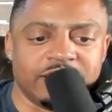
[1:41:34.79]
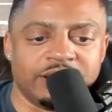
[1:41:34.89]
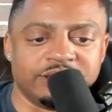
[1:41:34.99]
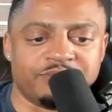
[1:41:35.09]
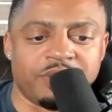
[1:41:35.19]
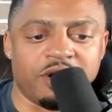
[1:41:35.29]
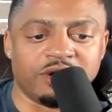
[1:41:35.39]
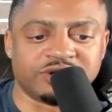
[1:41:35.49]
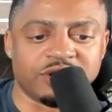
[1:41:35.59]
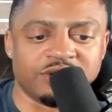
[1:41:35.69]

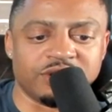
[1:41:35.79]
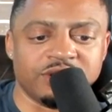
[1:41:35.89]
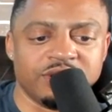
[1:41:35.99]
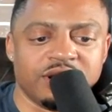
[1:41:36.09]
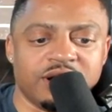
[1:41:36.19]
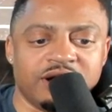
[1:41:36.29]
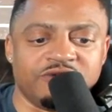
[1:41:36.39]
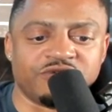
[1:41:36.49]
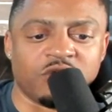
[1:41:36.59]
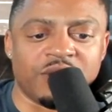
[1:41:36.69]
DePaul, Turner,
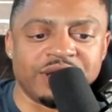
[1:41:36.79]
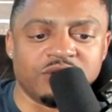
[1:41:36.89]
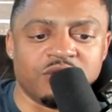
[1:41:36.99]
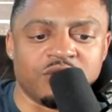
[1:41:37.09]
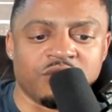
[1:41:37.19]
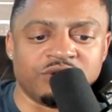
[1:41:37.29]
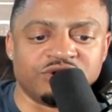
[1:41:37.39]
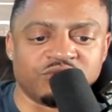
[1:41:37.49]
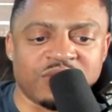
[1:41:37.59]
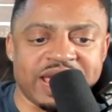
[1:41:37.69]
Floyd, or
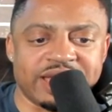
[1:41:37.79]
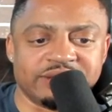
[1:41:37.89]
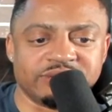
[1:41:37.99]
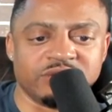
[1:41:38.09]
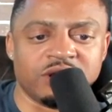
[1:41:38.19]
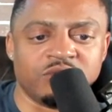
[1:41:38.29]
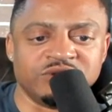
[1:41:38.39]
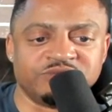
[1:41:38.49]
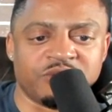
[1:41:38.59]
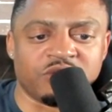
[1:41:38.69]
Duran.
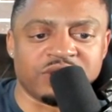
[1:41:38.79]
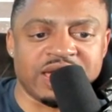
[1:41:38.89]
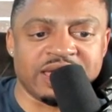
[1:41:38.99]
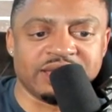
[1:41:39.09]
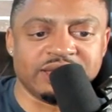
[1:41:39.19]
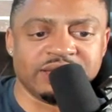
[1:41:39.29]
We spoke on that.